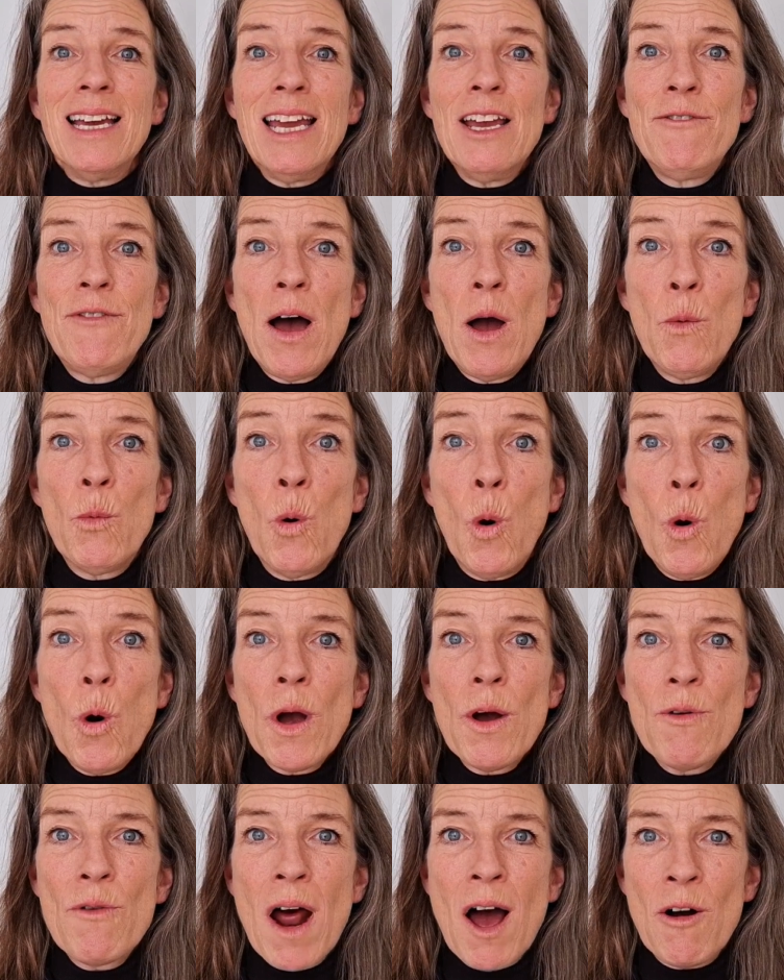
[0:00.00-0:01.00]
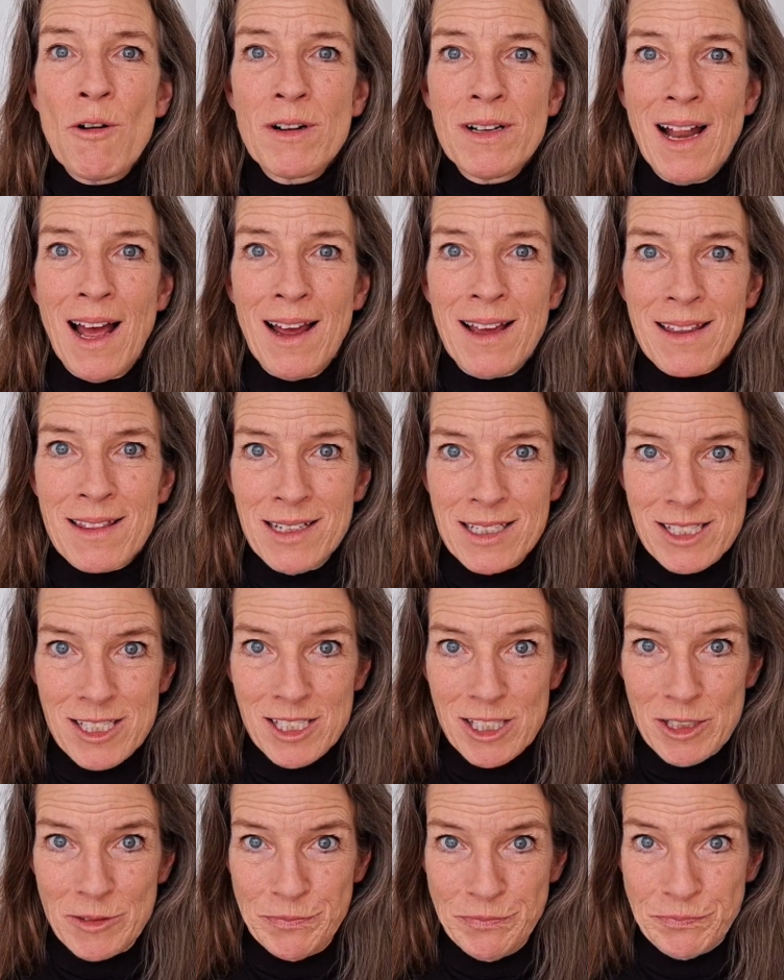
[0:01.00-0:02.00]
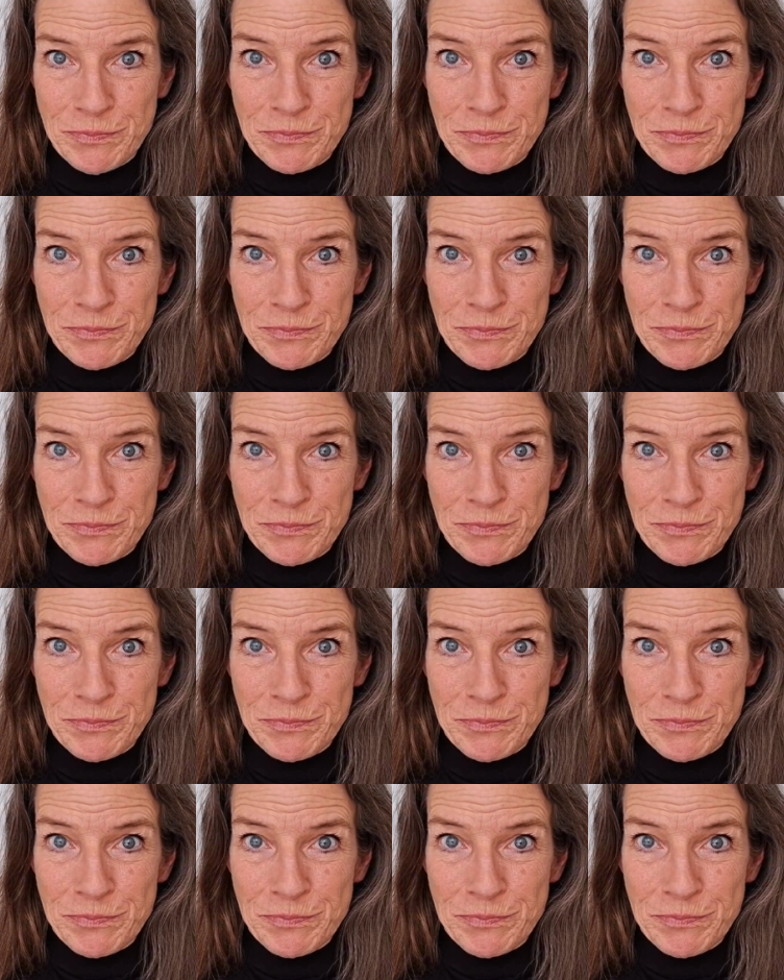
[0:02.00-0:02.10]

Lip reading: If I walk around like this